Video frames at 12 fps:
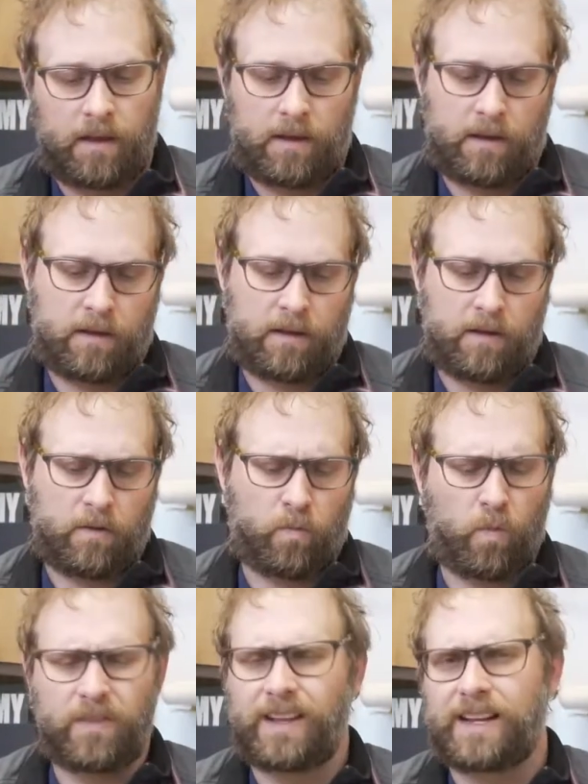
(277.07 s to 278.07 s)

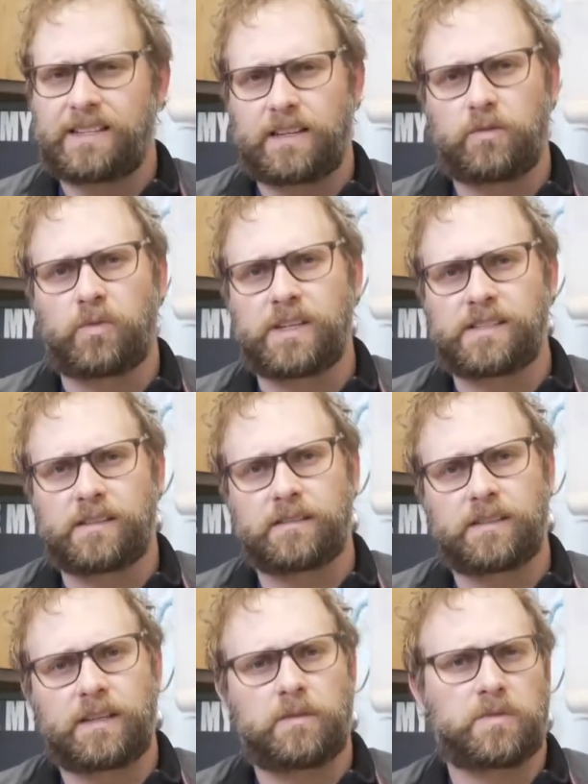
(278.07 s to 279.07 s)
One that I did
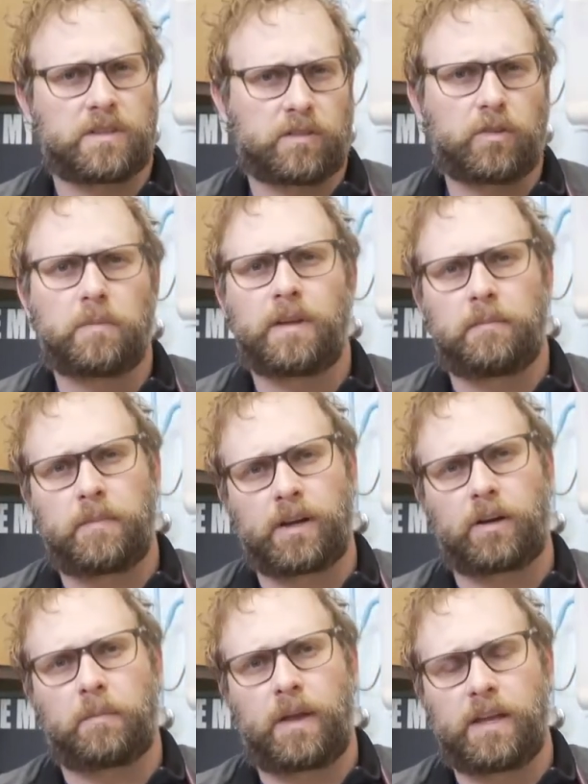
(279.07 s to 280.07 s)
recently, it was a little bit
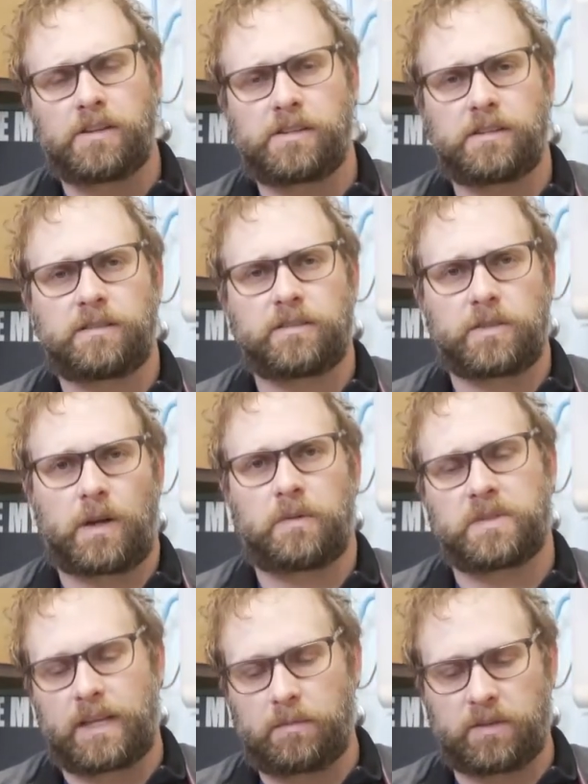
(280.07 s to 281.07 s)
bigger patient, so I
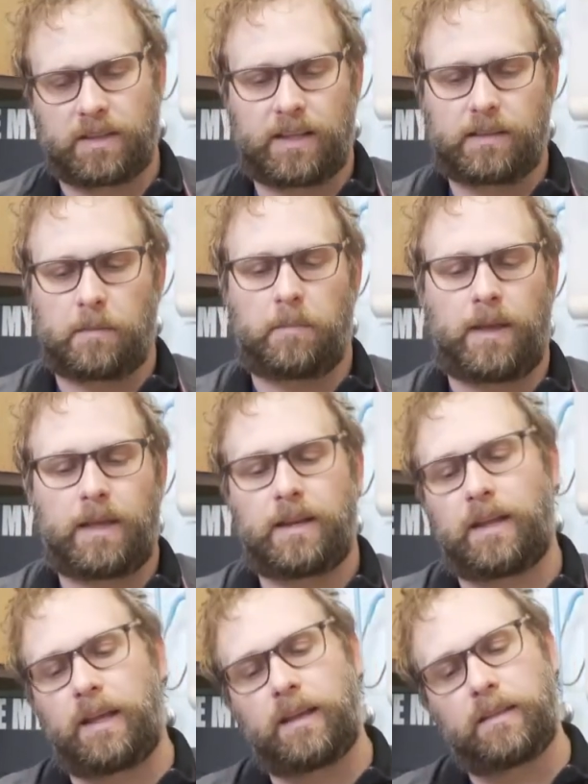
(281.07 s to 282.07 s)
was able to get the
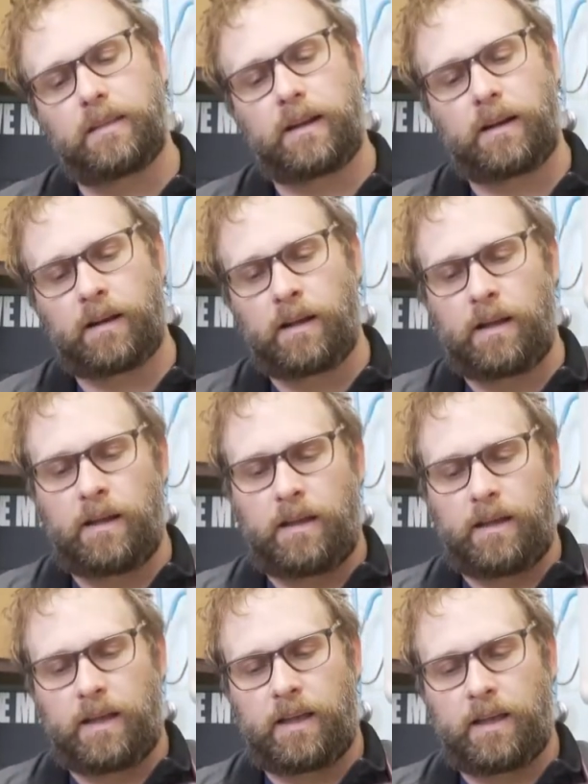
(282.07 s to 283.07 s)
pin in there,
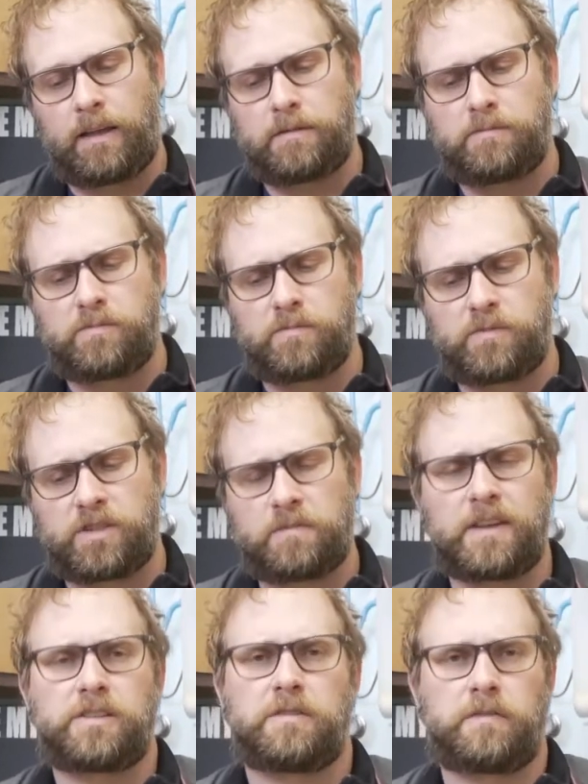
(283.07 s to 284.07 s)
and just
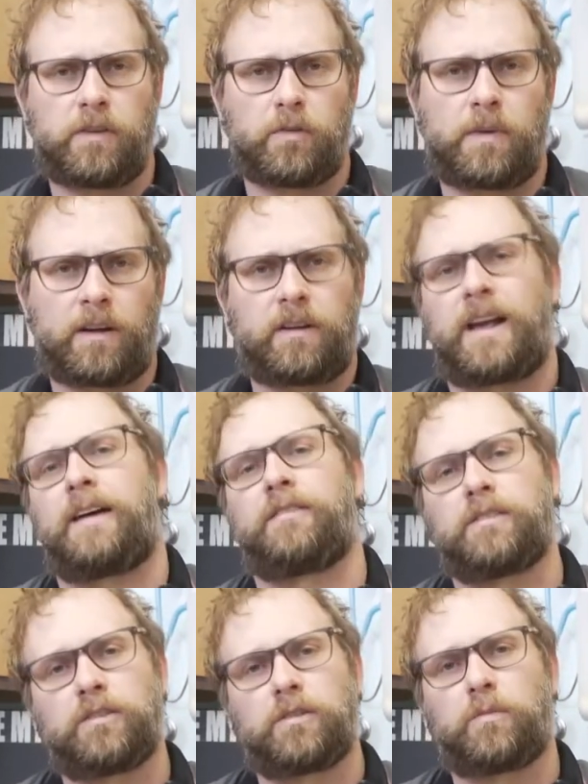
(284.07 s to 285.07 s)
makes you feel better to have a
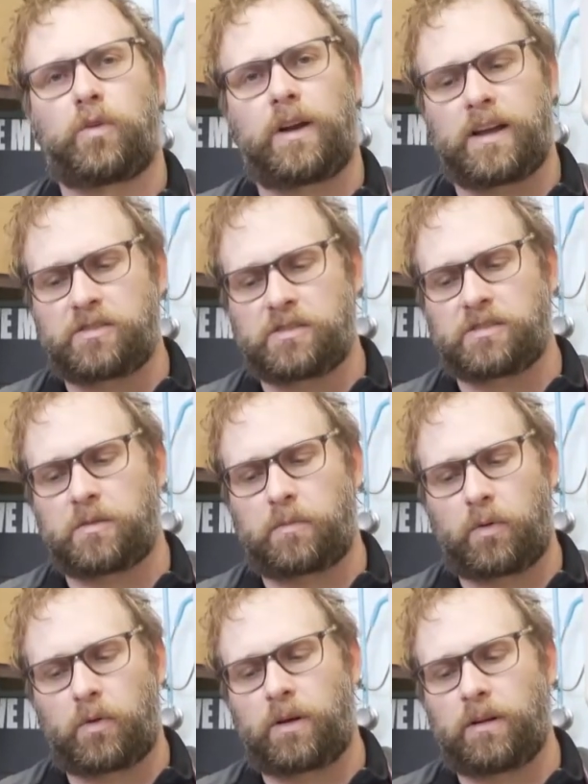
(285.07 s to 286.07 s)
little more extra
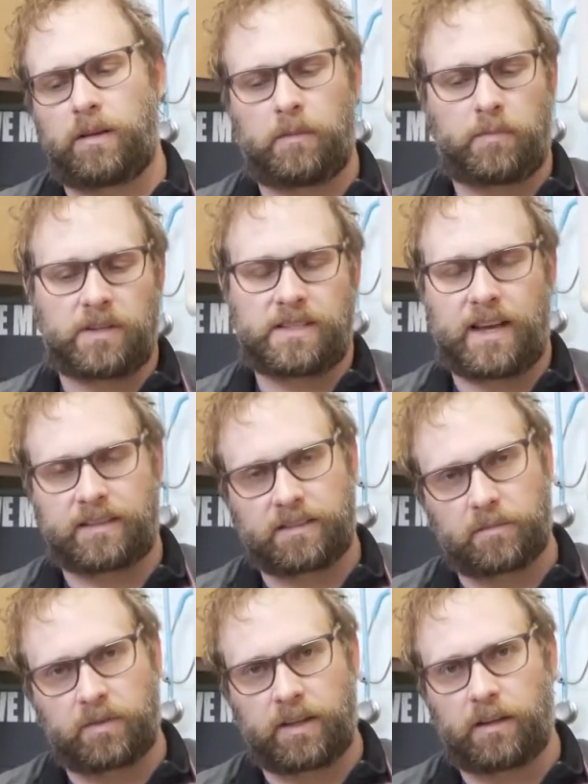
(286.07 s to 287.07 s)
support. It protects
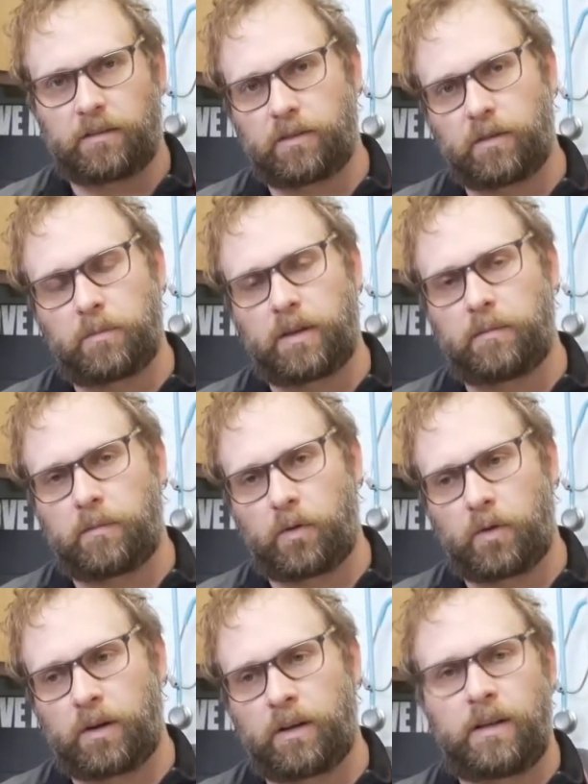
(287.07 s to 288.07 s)
the plate a little bit
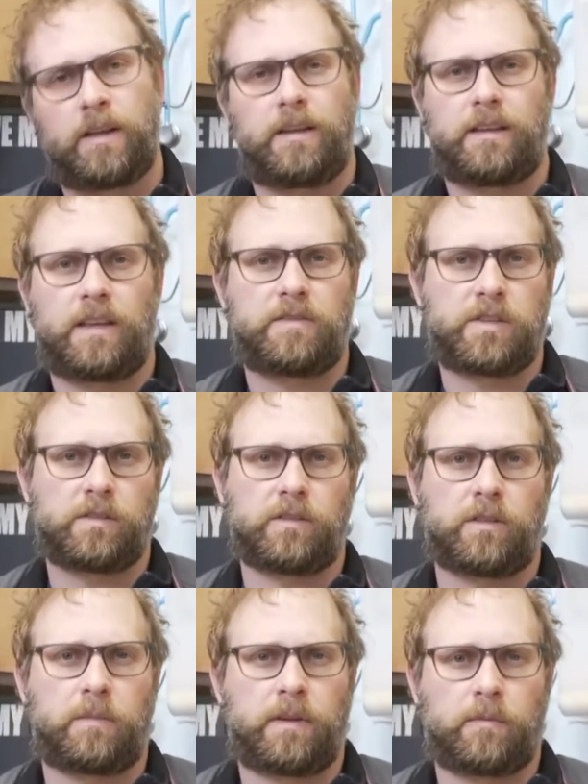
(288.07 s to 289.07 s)
more, gives you a
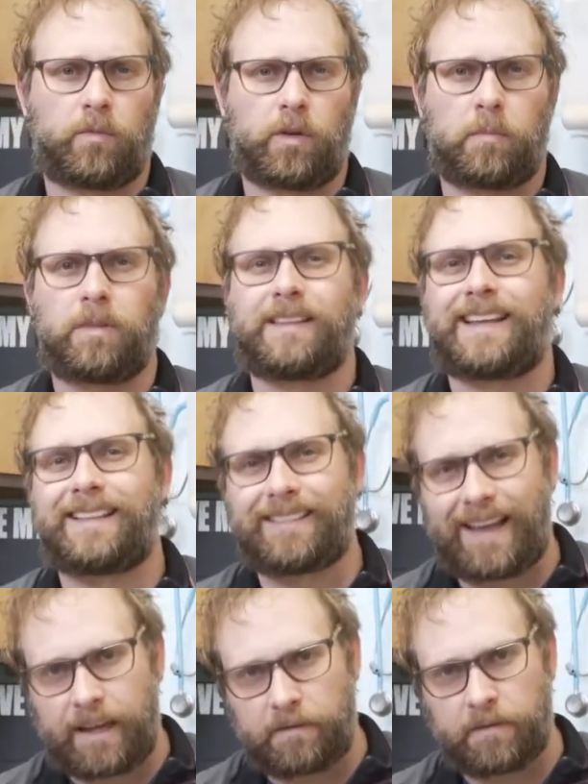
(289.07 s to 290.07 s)
little bit more plate
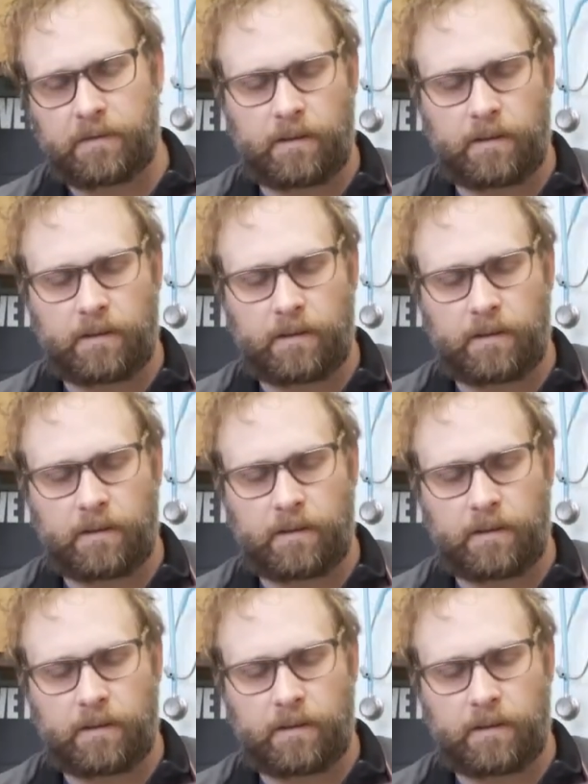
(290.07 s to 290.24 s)
life.